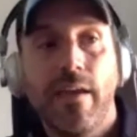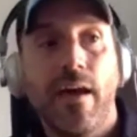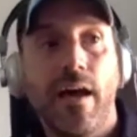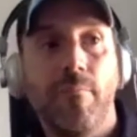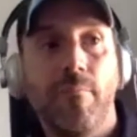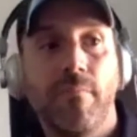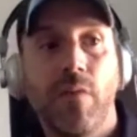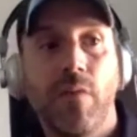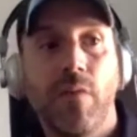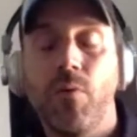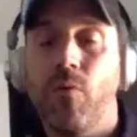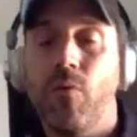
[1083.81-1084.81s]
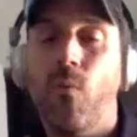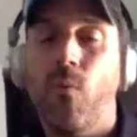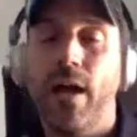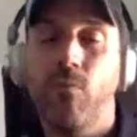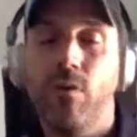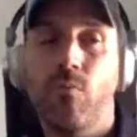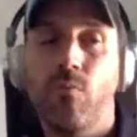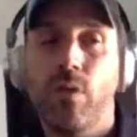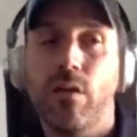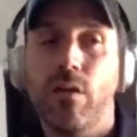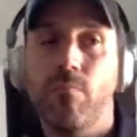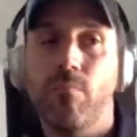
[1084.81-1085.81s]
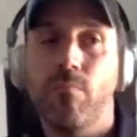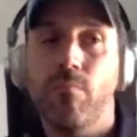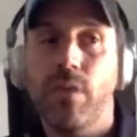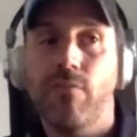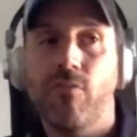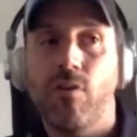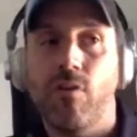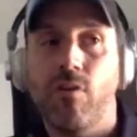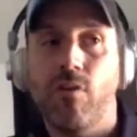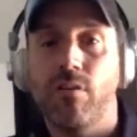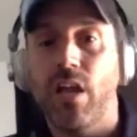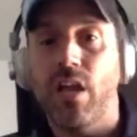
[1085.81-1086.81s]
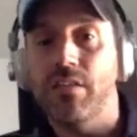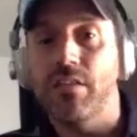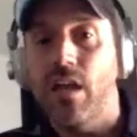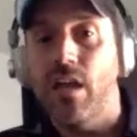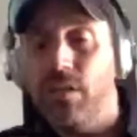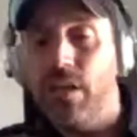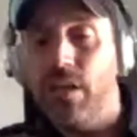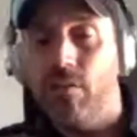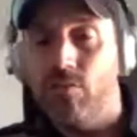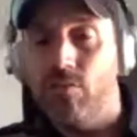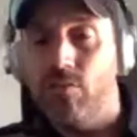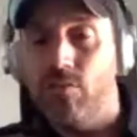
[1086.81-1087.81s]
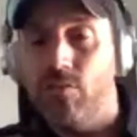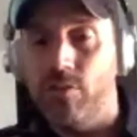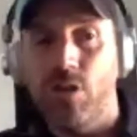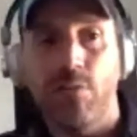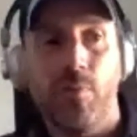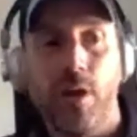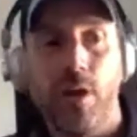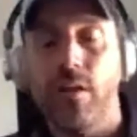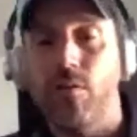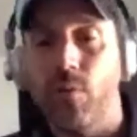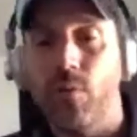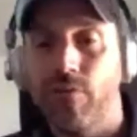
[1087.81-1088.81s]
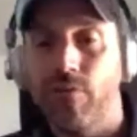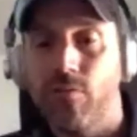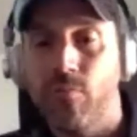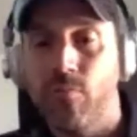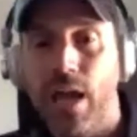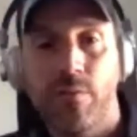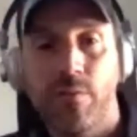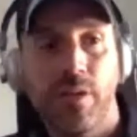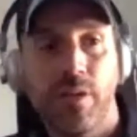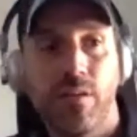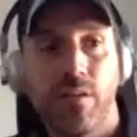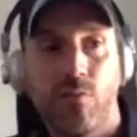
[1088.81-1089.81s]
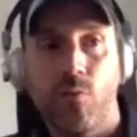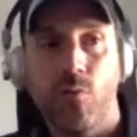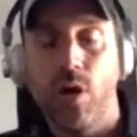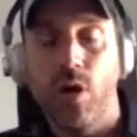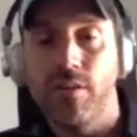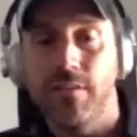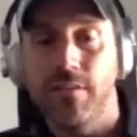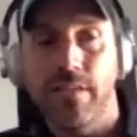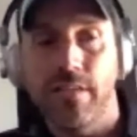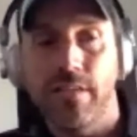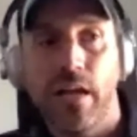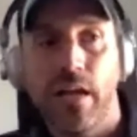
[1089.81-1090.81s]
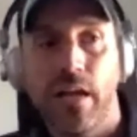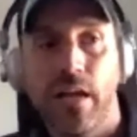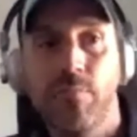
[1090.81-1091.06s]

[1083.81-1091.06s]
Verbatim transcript: Um, and we went, why would we compete for, say, a ten million dollars total addressable market or whatever RASP is or was at the time